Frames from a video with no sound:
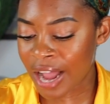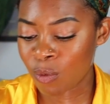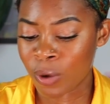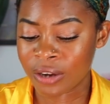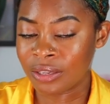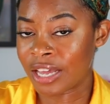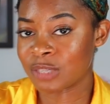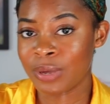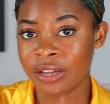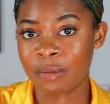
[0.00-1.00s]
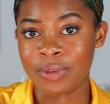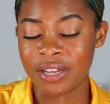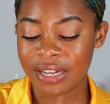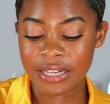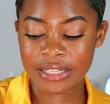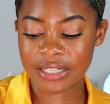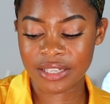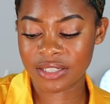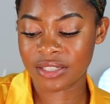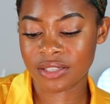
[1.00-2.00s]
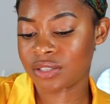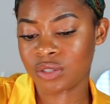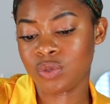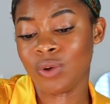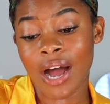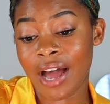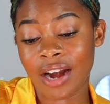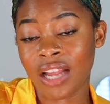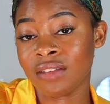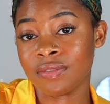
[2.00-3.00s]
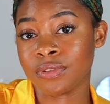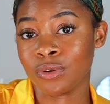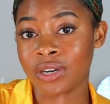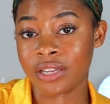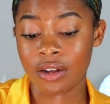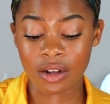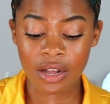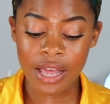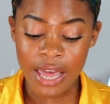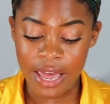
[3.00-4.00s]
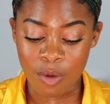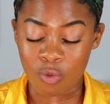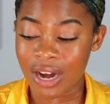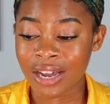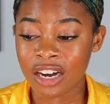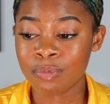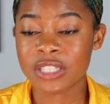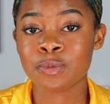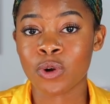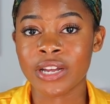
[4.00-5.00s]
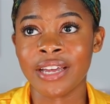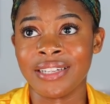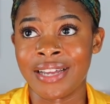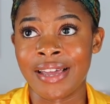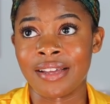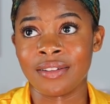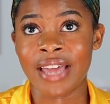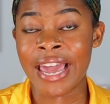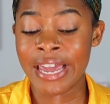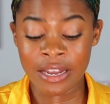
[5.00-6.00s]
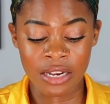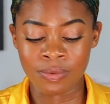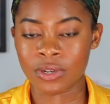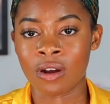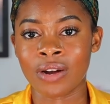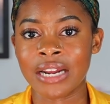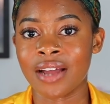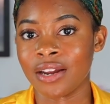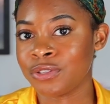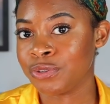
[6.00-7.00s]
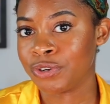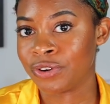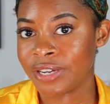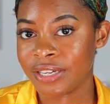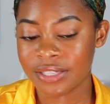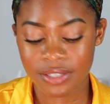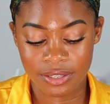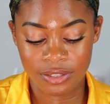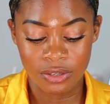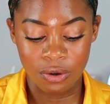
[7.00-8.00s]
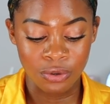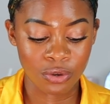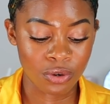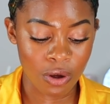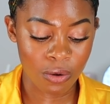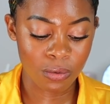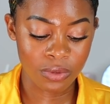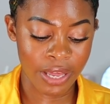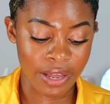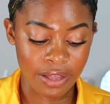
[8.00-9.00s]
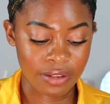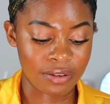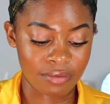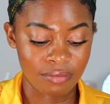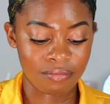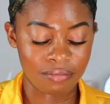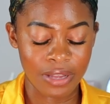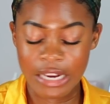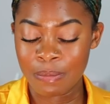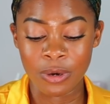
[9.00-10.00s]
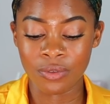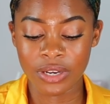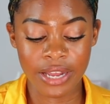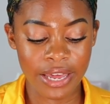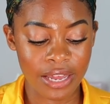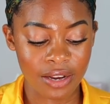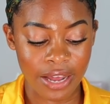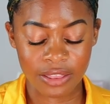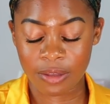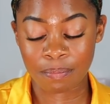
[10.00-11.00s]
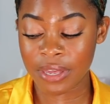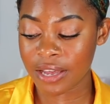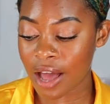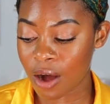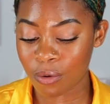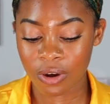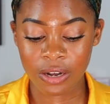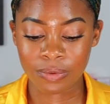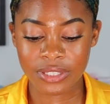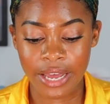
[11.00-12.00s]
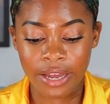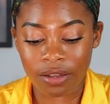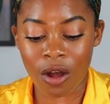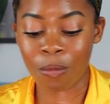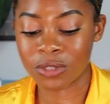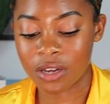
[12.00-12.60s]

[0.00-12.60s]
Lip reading: I wear less makeup because it's just too hot. I live in Florida, y'all. When I got up this morning at like 8, it was already 92 degrees. So you know that in the middle of the day, like the peak hour, it was like almost